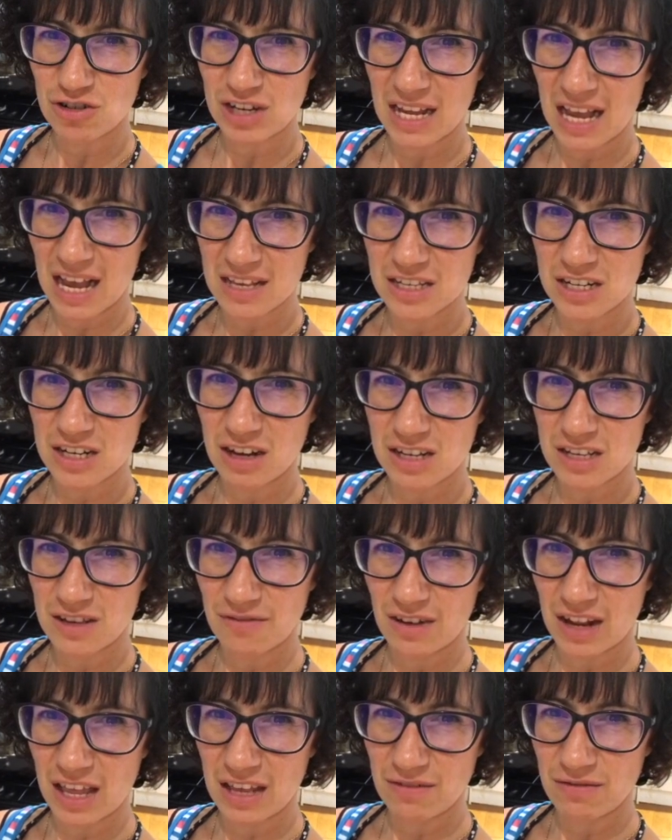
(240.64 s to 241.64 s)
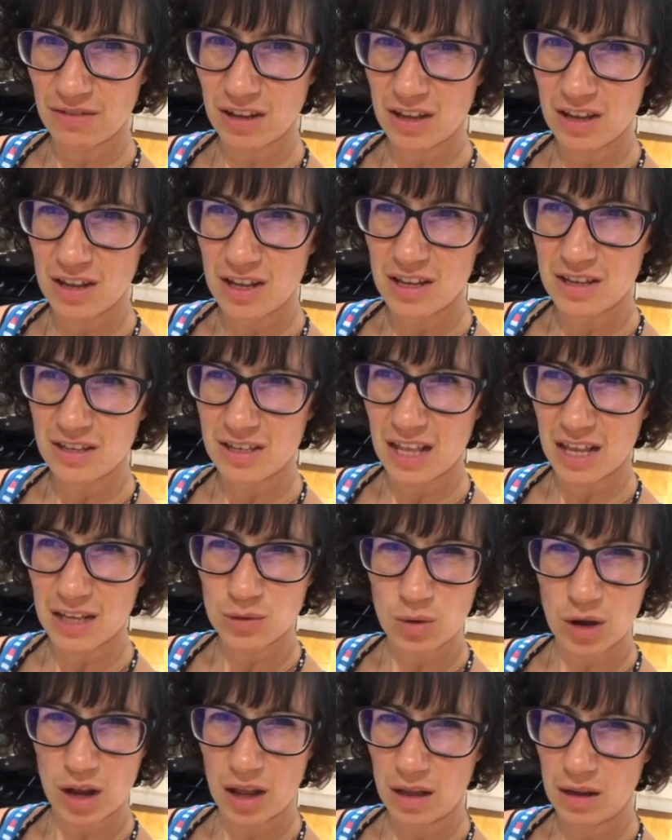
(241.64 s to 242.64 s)
has a nice flavour. So that's
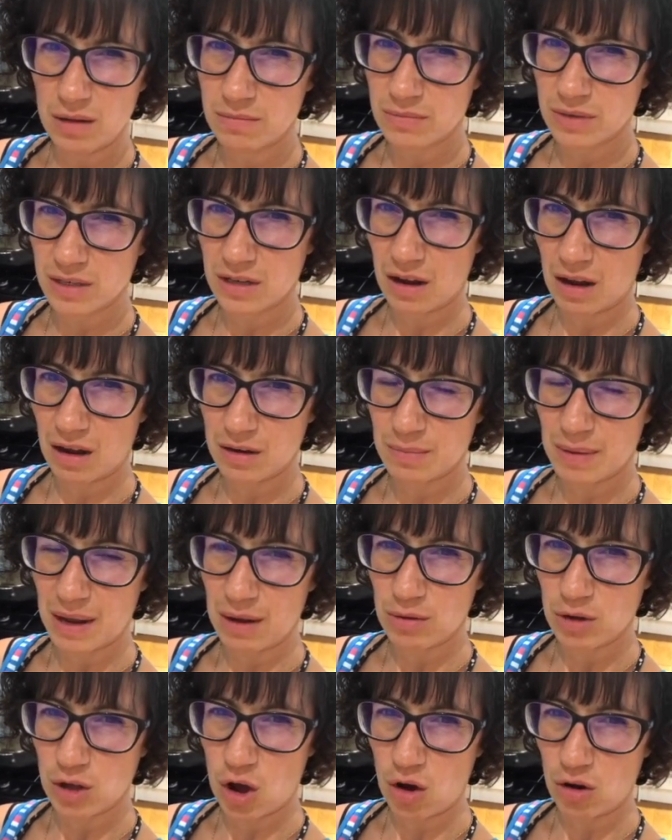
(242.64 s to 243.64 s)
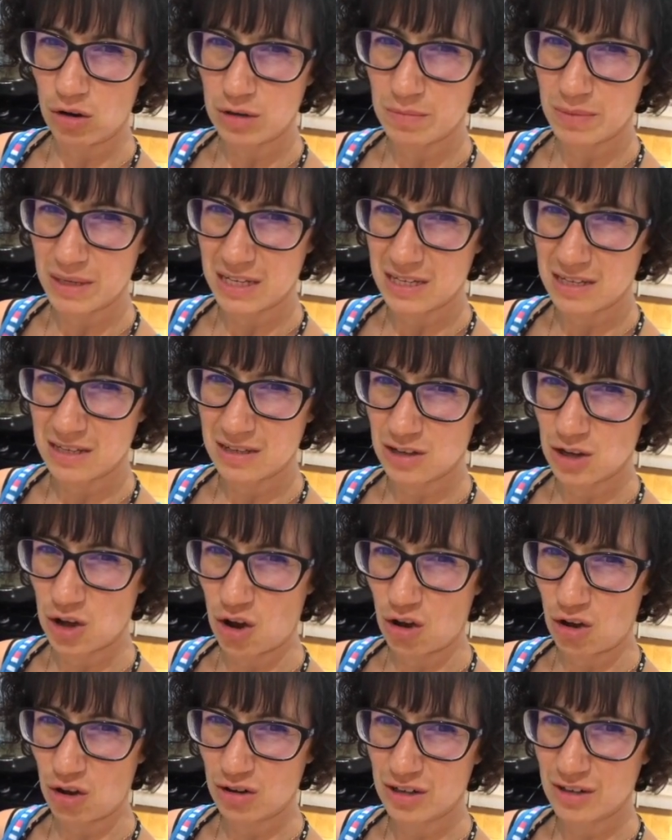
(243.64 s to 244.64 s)
why I ummed and ahed about cod, because
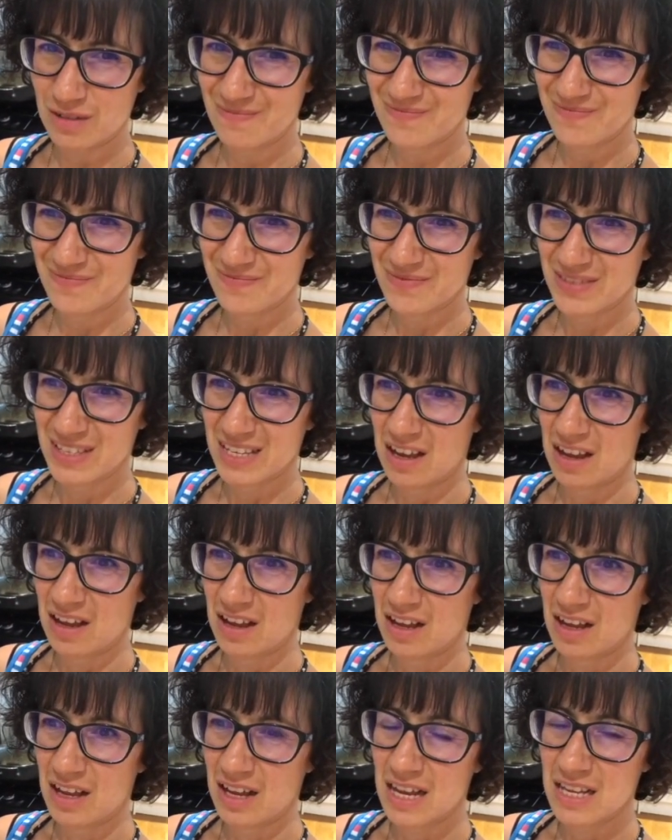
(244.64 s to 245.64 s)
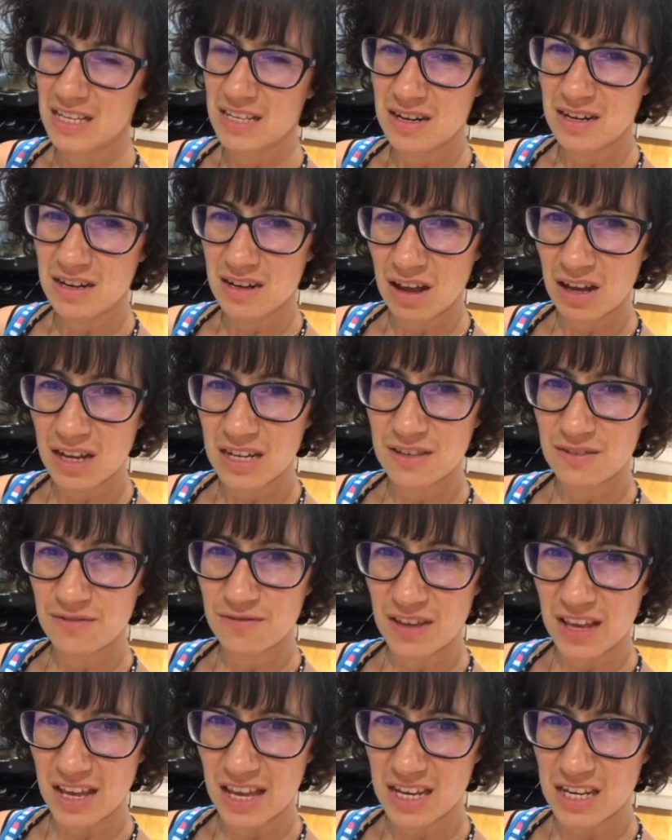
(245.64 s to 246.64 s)
cod, it's a nice
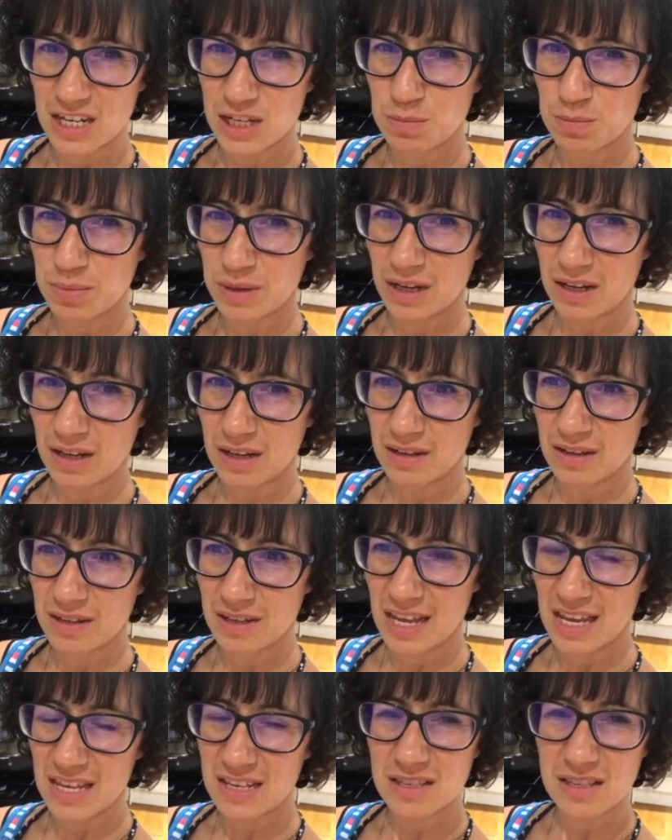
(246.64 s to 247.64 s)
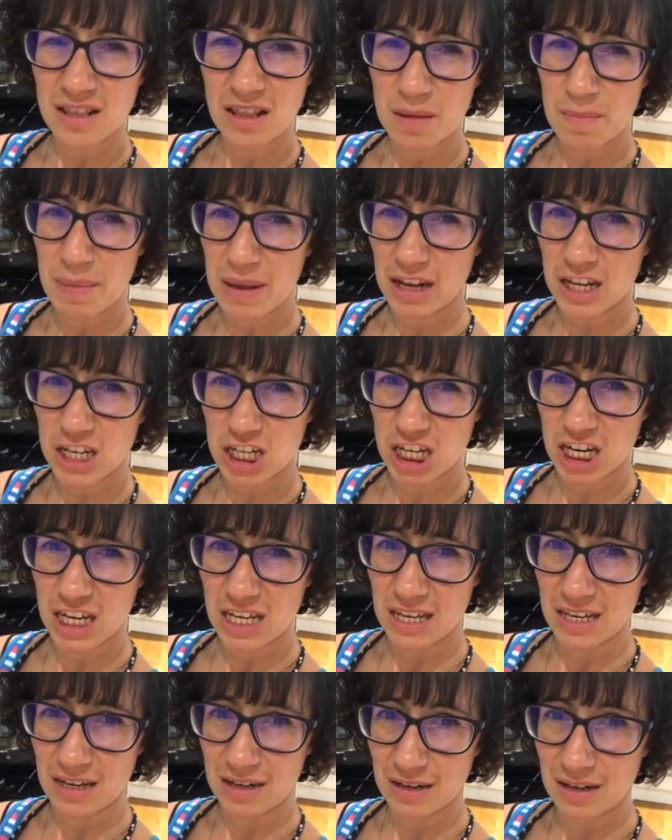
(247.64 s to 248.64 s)
fish, but it's a bit like
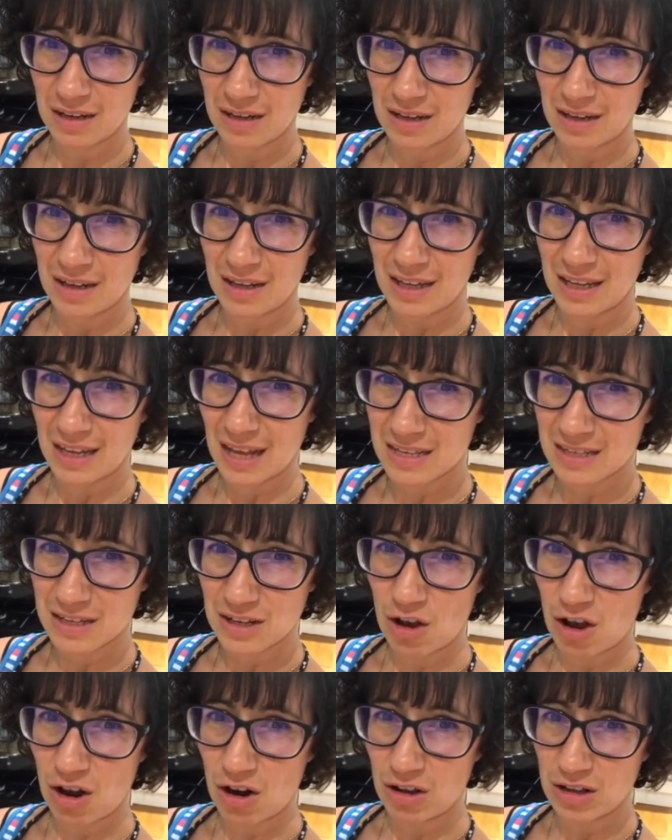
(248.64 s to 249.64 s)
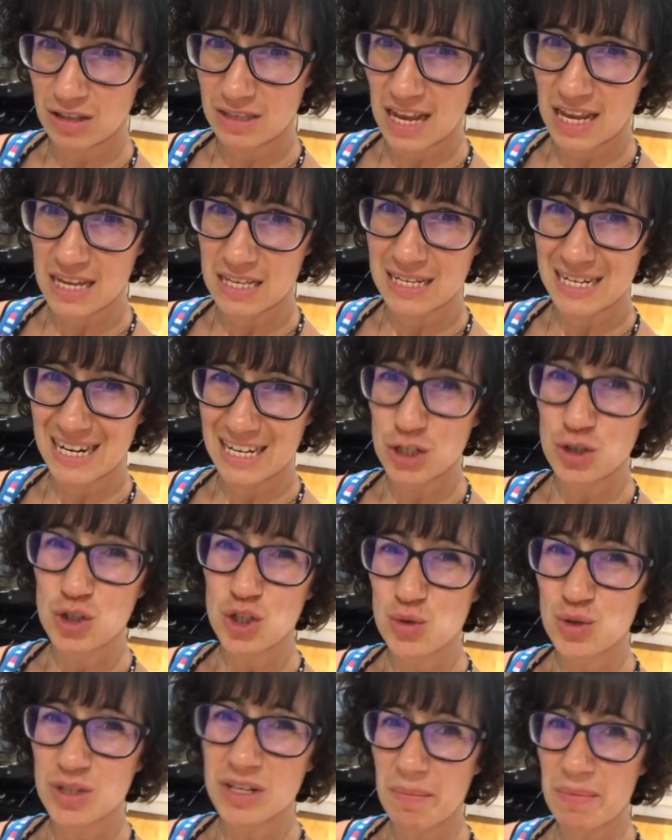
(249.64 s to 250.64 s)
chicken. It hasn't got a lot of taste unless you do
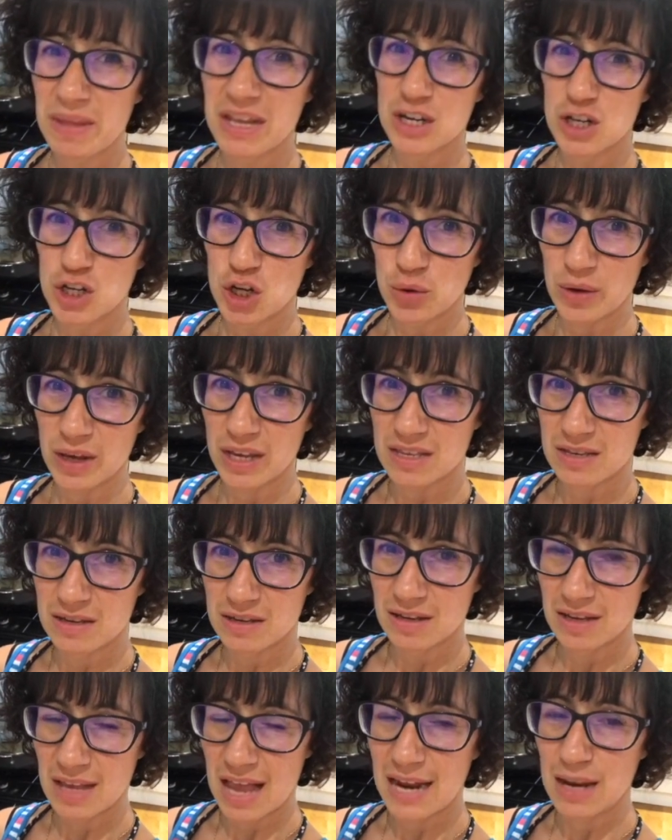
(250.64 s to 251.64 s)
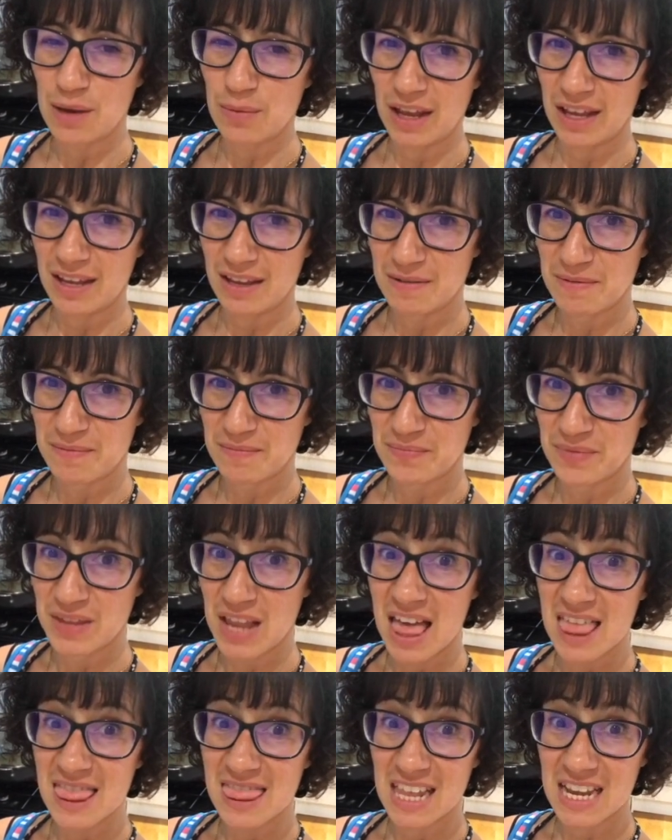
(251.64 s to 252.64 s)
something to it. Anyway,
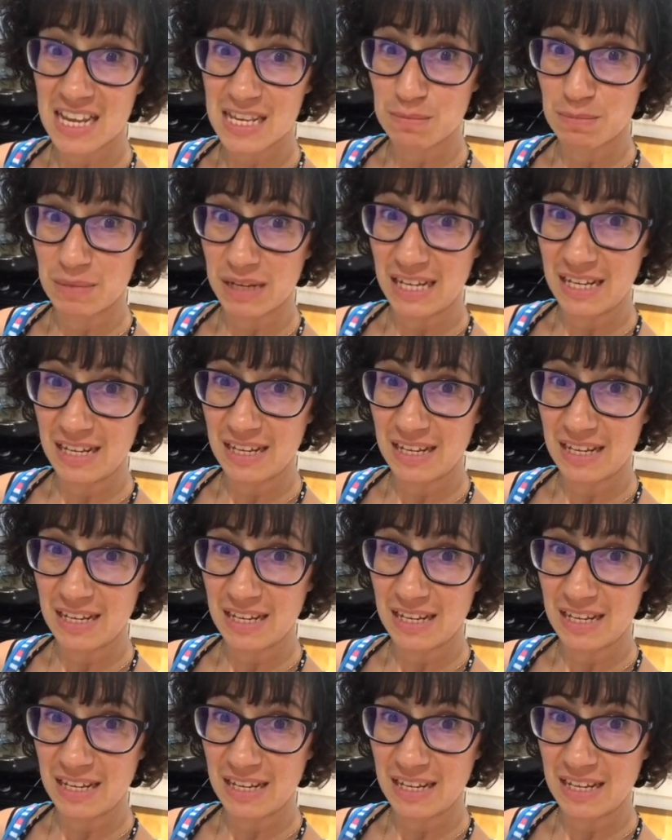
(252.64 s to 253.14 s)
that's me.